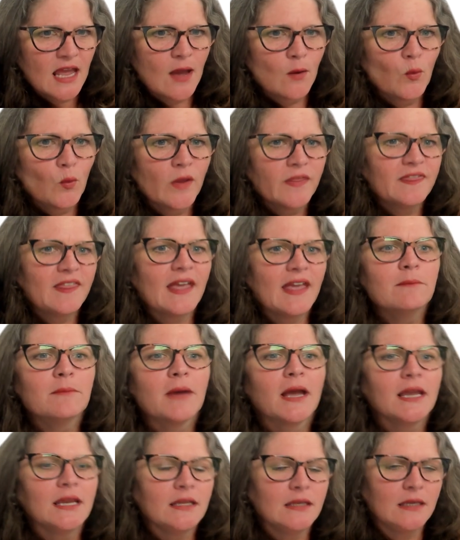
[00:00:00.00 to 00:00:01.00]
And what they
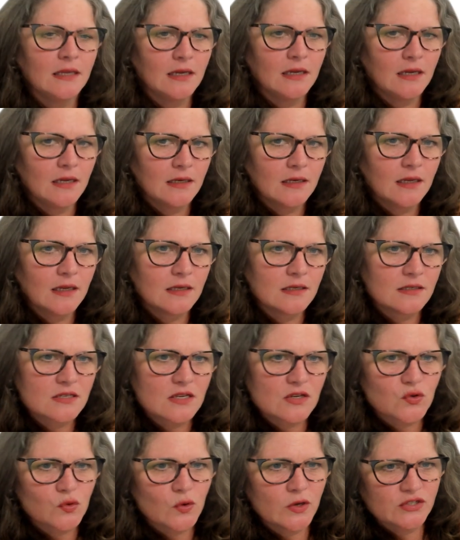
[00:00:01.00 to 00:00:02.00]
might need in a
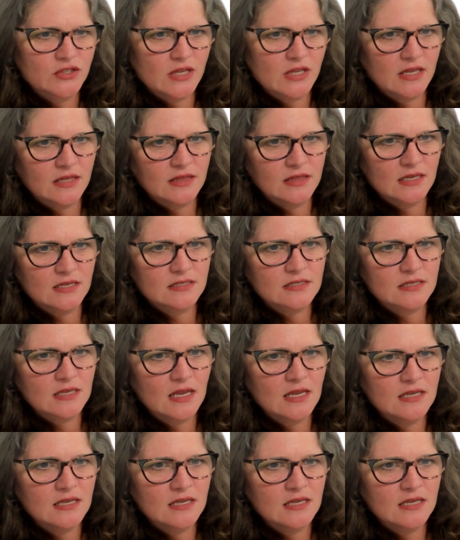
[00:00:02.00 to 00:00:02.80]
situation like this